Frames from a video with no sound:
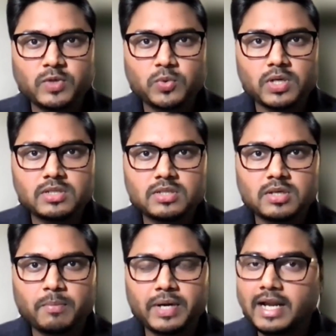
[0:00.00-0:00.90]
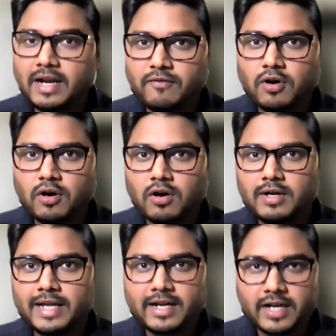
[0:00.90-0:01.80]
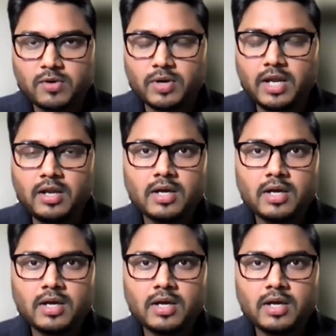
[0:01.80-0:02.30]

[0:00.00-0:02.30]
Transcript: was pretty late for tech recruiting,